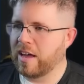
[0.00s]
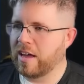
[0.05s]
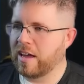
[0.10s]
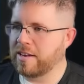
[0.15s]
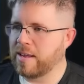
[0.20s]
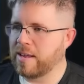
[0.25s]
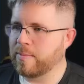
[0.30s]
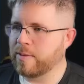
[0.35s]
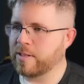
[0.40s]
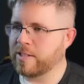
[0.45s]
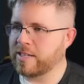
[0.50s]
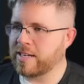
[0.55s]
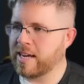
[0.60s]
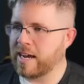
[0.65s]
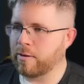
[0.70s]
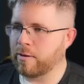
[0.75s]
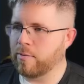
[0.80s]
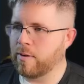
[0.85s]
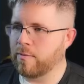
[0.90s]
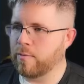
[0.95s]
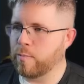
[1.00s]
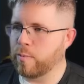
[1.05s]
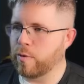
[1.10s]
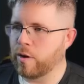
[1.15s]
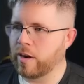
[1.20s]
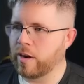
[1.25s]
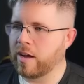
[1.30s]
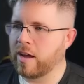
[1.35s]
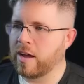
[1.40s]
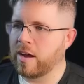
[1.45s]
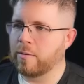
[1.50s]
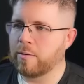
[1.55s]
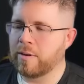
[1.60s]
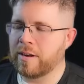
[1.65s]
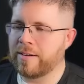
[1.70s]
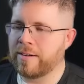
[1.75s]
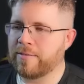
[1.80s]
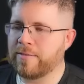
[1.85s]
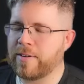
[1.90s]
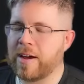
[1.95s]
Demons Attack Riverbrook,
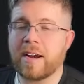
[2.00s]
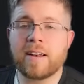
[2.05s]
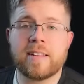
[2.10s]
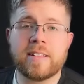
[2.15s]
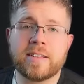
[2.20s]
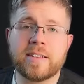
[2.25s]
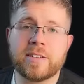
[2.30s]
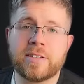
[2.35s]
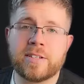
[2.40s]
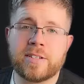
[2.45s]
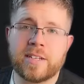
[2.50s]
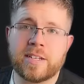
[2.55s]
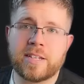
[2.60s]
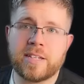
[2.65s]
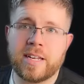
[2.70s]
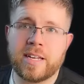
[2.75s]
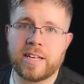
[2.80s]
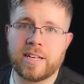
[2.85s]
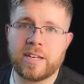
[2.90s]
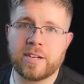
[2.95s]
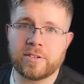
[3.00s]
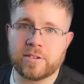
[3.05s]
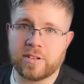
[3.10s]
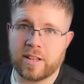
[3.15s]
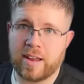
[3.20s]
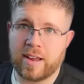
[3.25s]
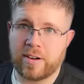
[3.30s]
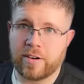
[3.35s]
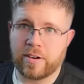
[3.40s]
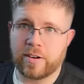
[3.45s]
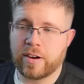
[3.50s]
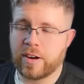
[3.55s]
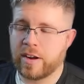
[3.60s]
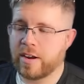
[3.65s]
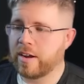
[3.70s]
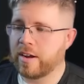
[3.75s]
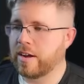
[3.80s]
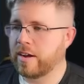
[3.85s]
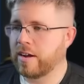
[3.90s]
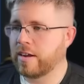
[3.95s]
when in fact this is 16 years later.
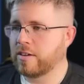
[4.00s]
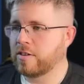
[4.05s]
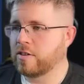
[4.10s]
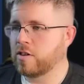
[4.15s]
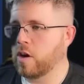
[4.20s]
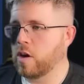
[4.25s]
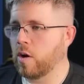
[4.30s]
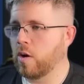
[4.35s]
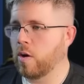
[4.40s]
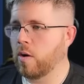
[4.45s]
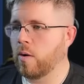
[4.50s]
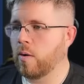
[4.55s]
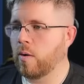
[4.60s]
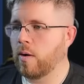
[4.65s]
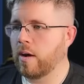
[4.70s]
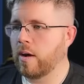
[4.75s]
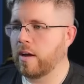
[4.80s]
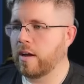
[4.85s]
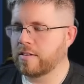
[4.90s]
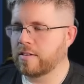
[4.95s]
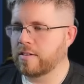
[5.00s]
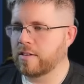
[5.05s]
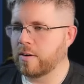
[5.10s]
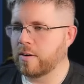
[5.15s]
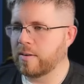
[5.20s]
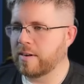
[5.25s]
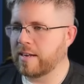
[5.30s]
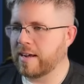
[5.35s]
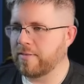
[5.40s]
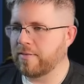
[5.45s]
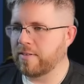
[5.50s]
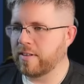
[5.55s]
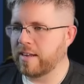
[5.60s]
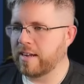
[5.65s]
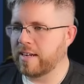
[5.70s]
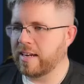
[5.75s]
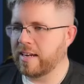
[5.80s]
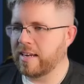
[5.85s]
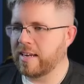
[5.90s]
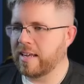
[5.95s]
So so it
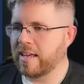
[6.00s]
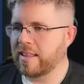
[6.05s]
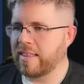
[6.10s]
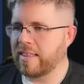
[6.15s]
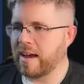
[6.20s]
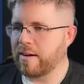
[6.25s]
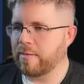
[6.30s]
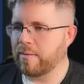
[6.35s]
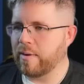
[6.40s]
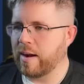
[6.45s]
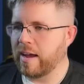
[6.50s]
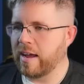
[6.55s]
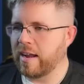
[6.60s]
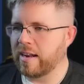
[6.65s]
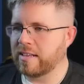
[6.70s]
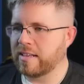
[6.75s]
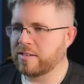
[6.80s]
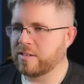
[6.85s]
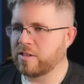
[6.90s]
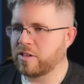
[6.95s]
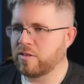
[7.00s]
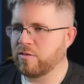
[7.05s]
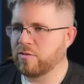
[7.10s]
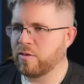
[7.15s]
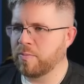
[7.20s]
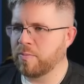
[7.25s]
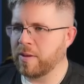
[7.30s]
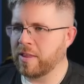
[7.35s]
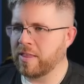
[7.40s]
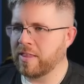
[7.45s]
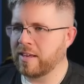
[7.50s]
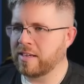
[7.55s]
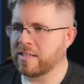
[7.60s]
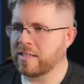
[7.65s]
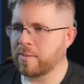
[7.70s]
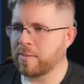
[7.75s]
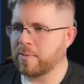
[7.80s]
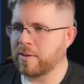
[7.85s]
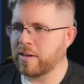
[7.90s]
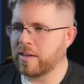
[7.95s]
definitely didn't get that right. And it's grouping things
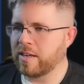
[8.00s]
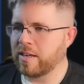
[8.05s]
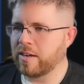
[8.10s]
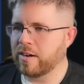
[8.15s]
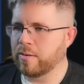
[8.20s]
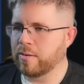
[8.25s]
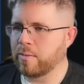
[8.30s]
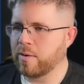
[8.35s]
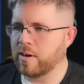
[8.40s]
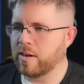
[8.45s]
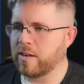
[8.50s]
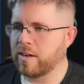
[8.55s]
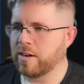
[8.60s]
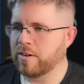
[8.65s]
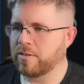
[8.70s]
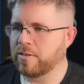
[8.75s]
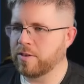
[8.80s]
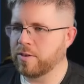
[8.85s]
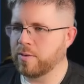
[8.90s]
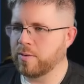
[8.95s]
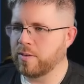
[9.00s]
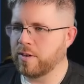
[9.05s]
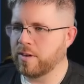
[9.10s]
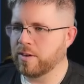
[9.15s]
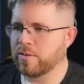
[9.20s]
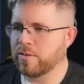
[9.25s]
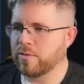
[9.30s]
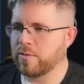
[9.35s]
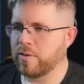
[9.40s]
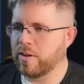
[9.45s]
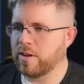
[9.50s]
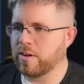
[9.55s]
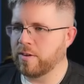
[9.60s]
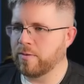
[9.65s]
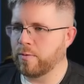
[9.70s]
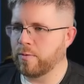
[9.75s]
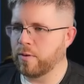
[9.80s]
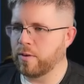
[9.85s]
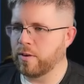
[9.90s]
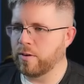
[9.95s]
up into year one, year two, year three, year
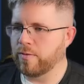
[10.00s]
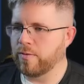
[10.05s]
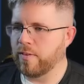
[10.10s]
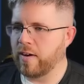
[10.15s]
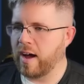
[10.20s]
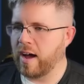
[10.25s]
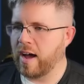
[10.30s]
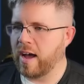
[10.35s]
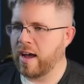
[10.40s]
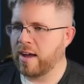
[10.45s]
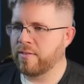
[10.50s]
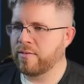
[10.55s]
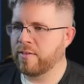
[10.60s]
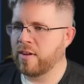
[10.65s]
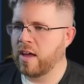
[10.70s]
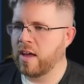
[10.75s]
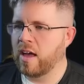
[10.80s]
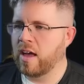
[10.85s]
four, year five.